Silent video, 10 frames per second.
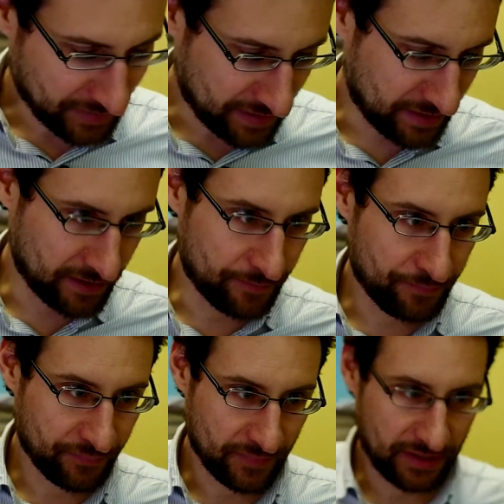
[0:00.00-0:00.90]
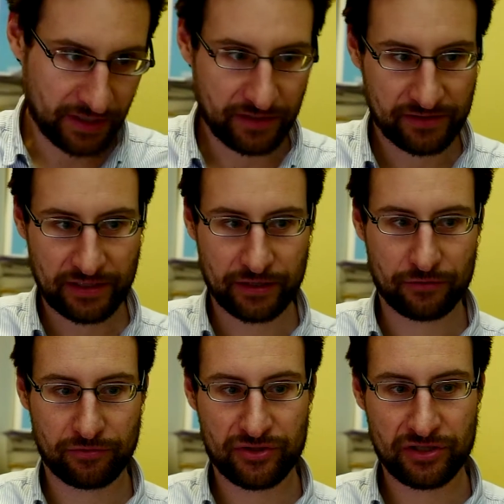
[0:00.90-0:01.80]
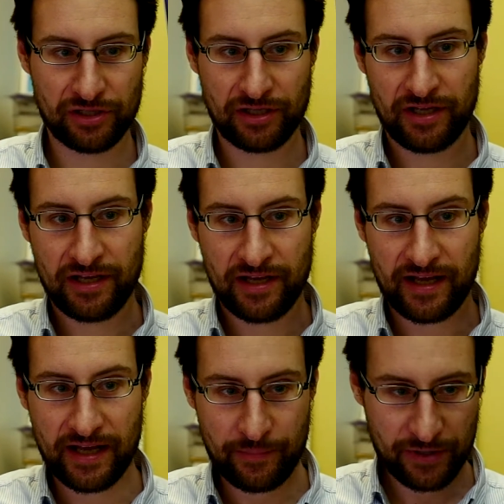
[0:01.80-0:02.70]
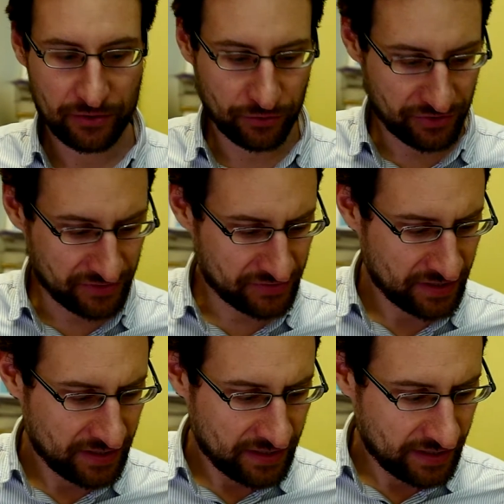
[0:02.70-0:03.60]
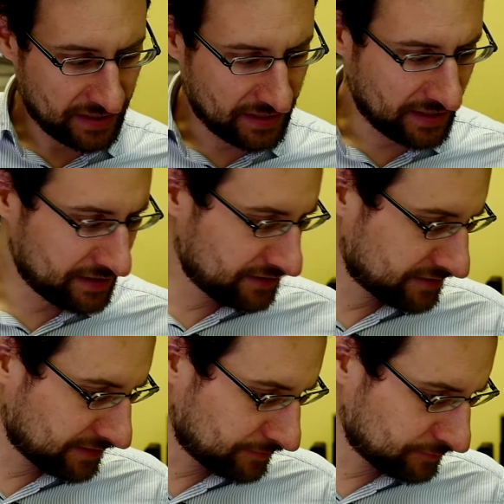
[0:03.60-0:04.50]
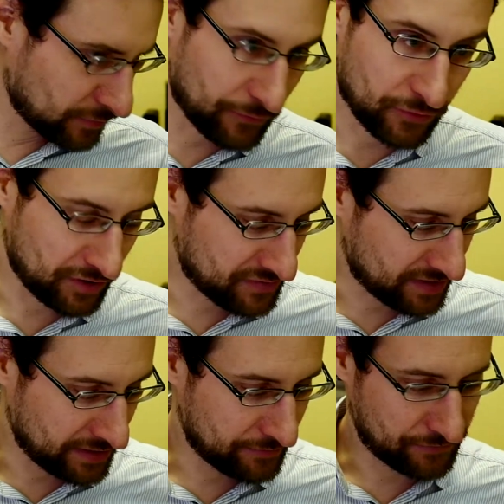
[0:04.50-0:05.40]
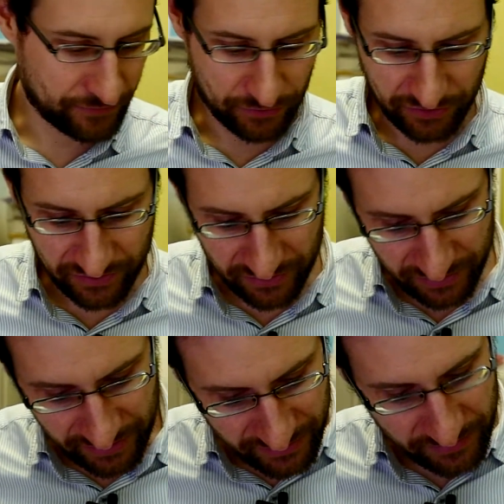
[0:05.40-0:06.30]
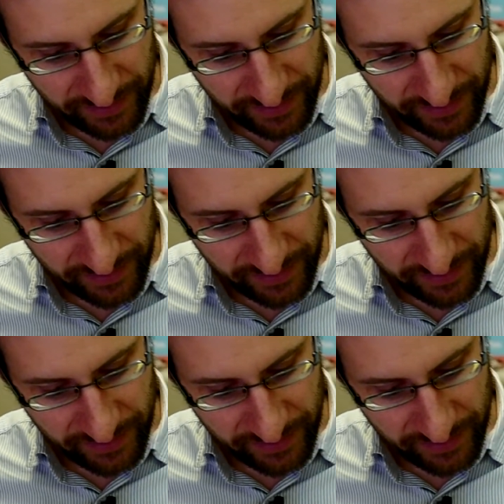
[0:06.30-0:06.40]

and like original iPad goodness. And of course I've not done this